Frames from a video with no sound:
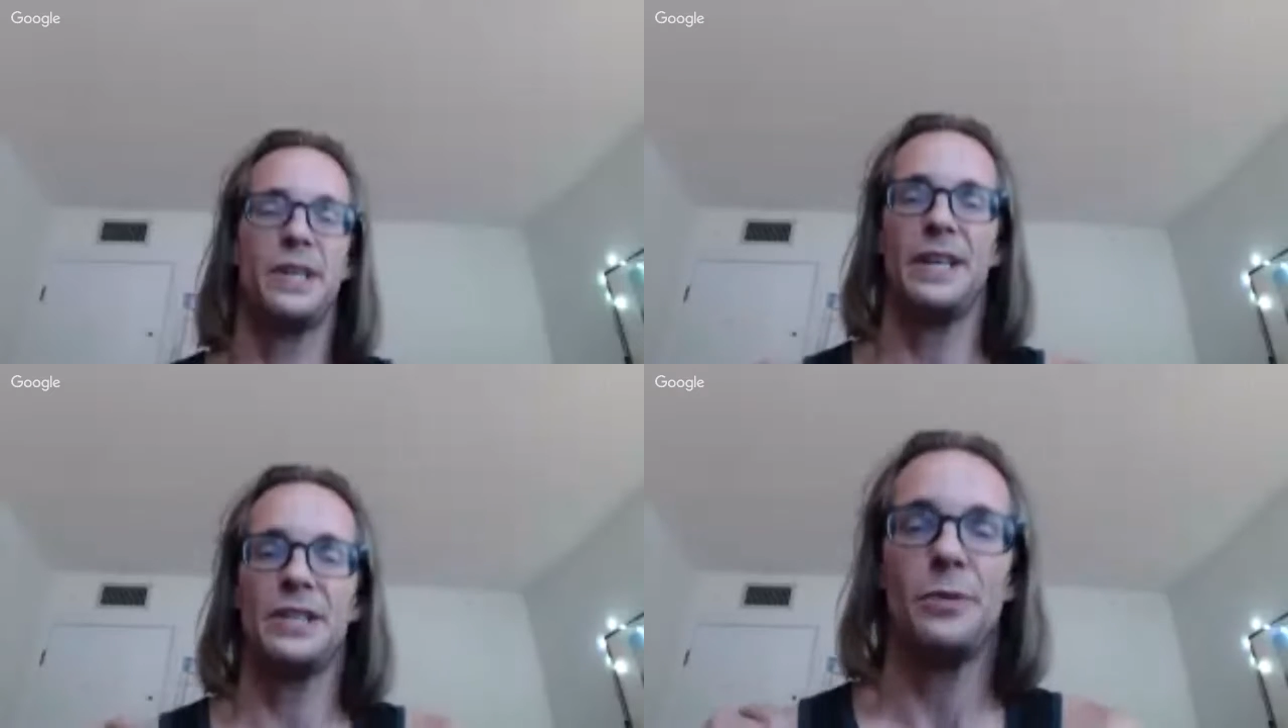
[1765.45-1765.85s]

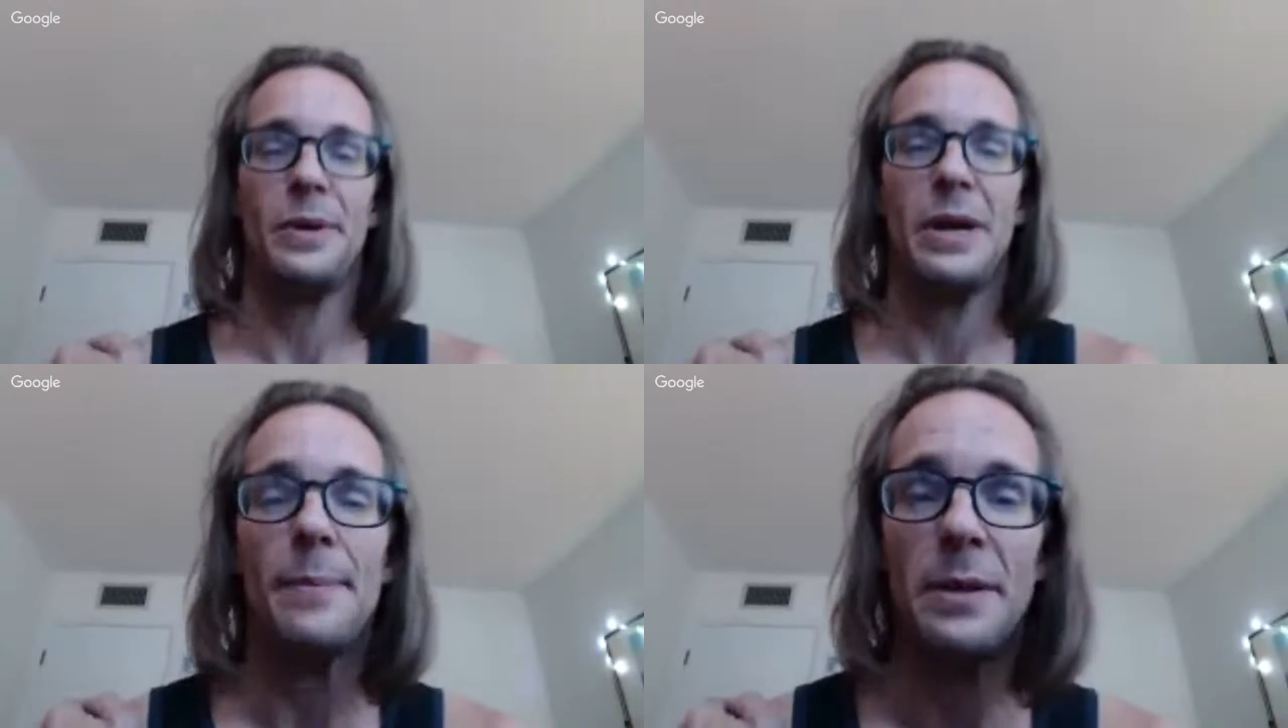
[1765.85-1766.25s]
kids could
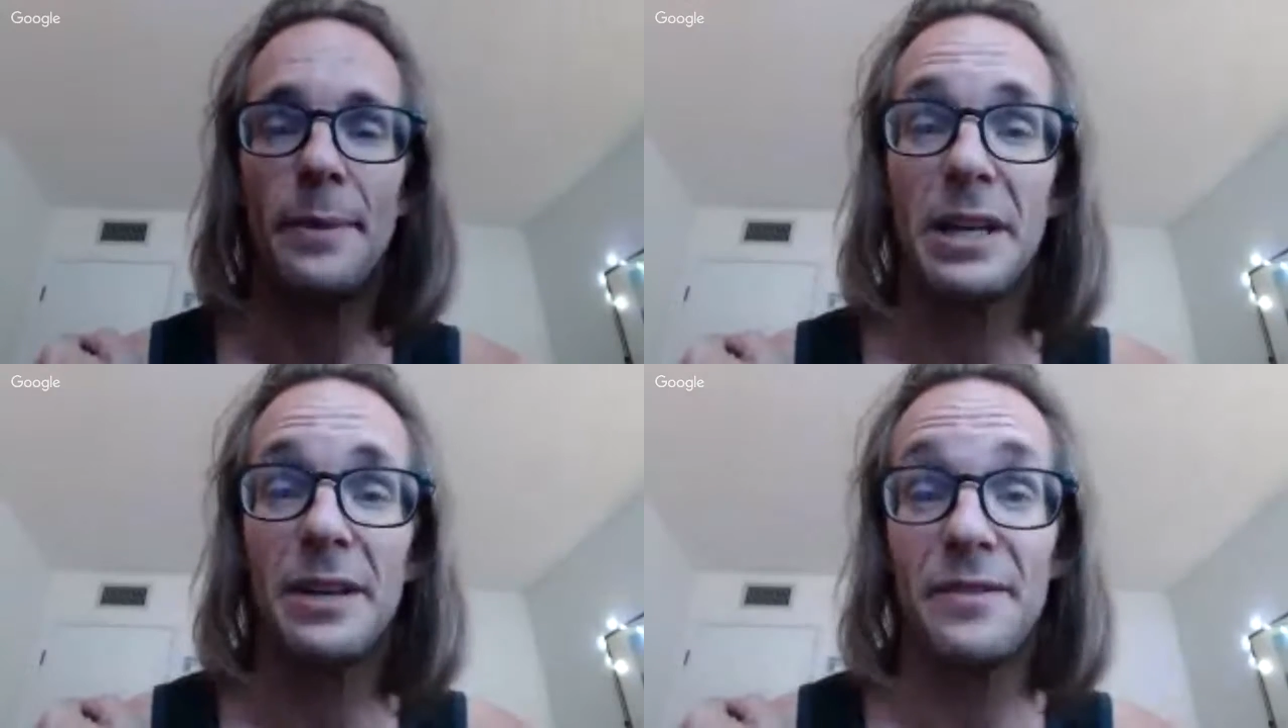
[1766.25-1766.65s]
be up in the
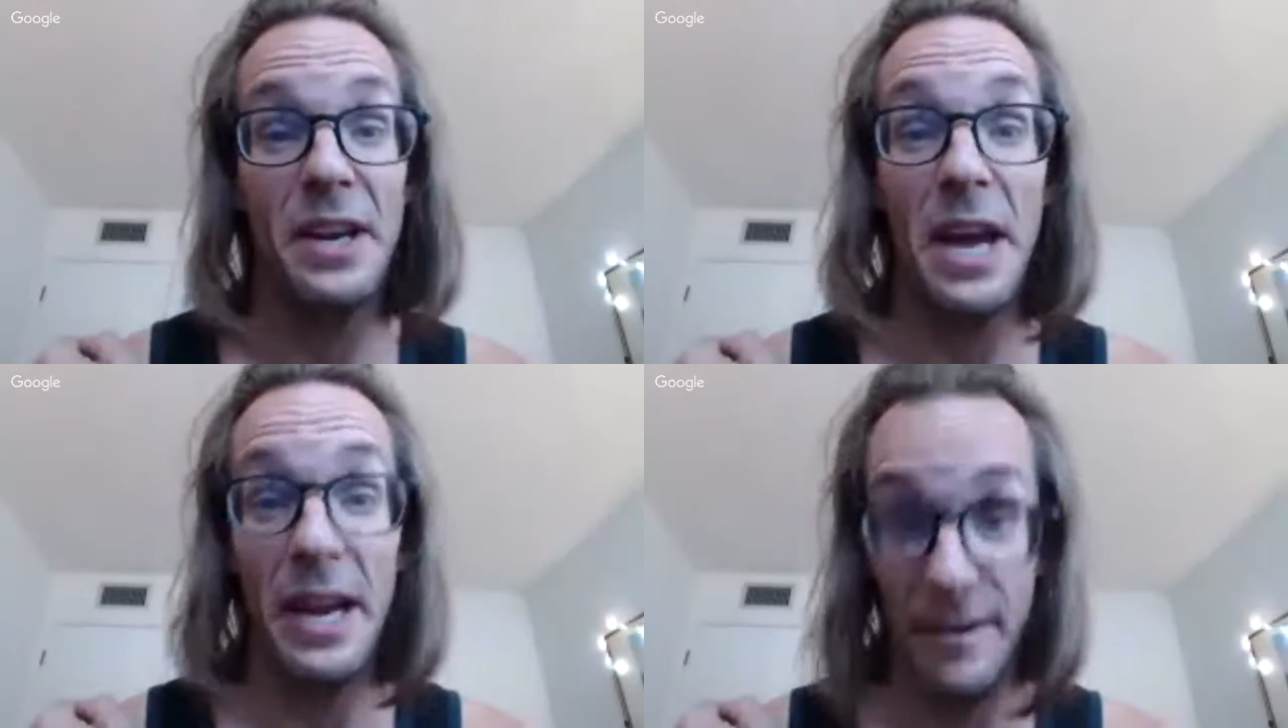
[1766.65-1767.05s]
middle of the
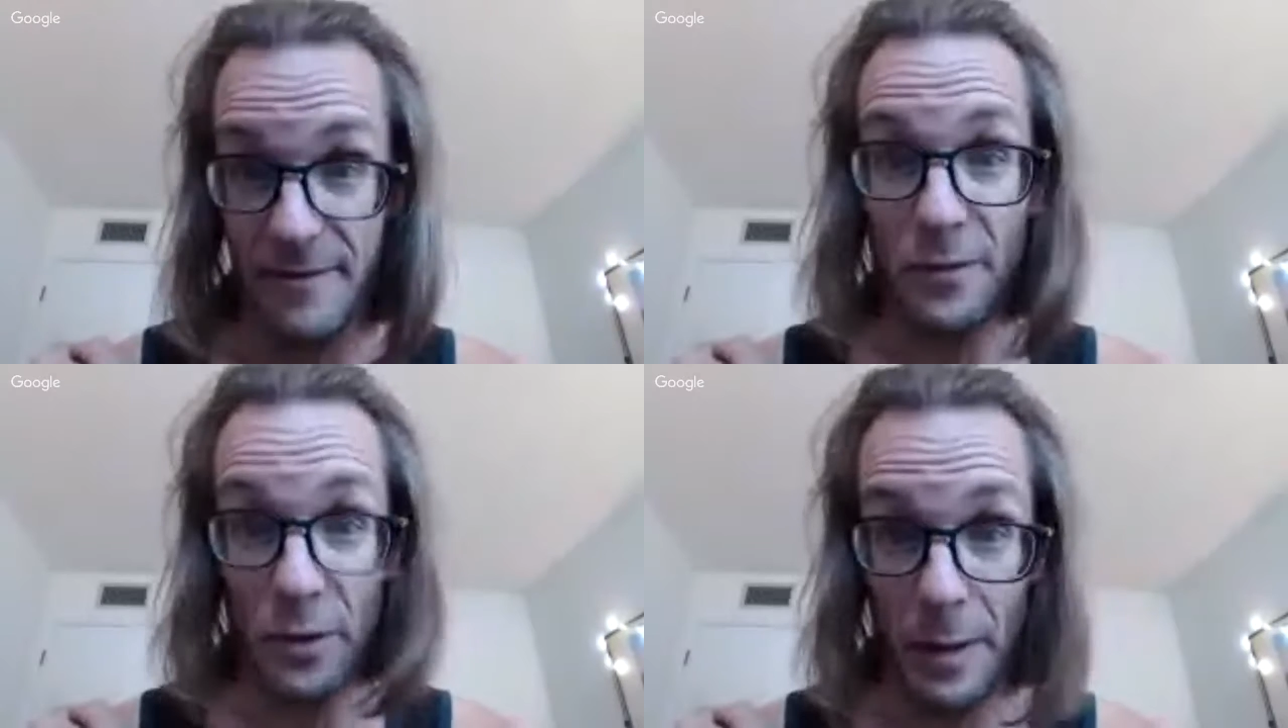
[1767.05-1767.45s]
night
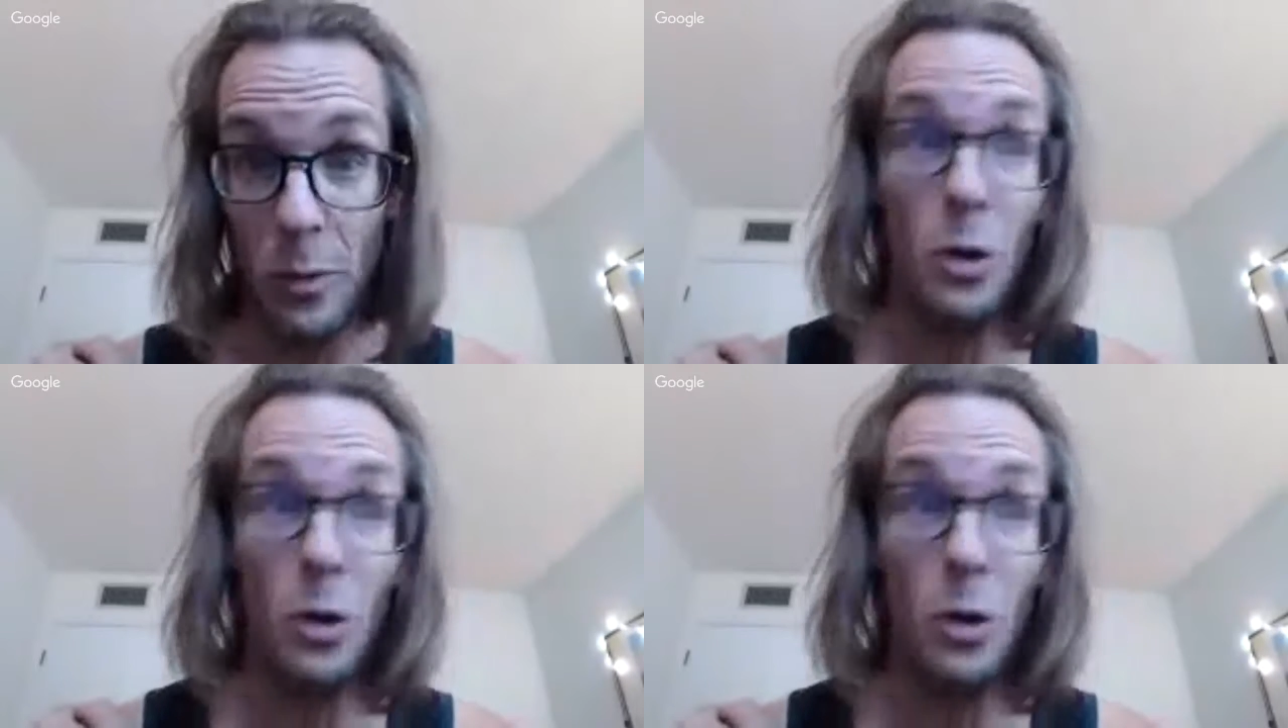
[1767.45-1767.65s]
for them,